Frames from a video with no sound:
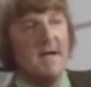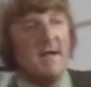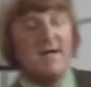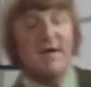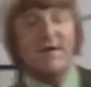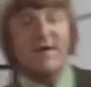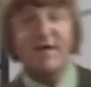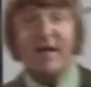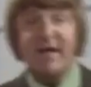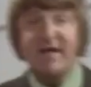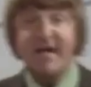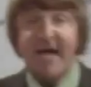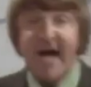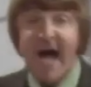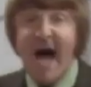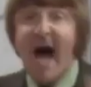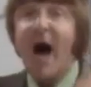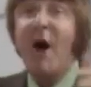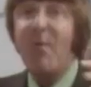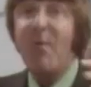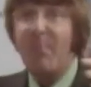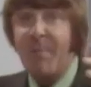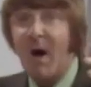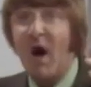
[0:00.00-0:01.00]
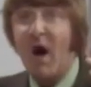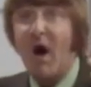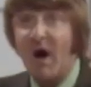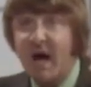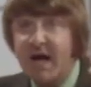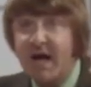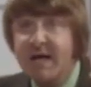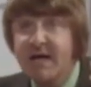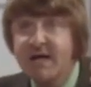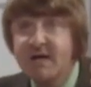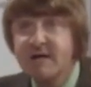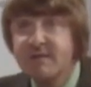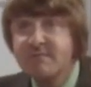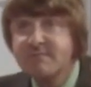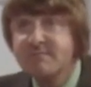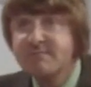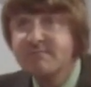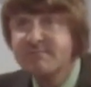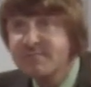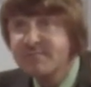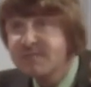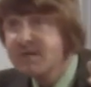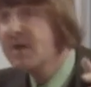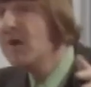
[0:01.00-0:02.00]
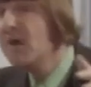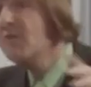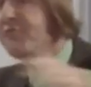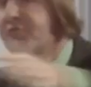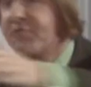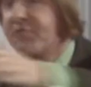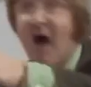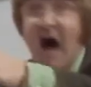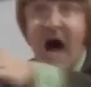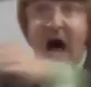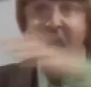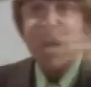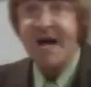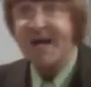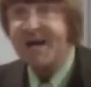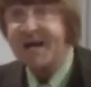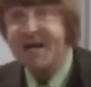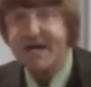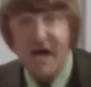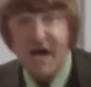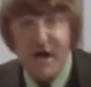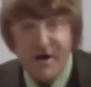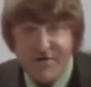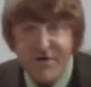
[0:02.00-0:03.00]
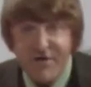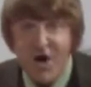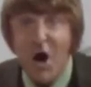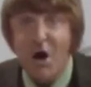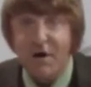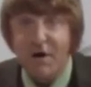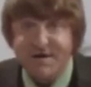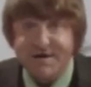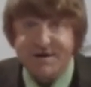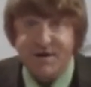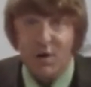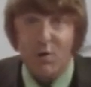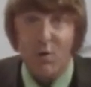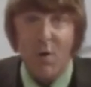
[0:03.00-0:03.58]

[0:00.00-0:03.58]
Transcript: There's a cowboy riding across the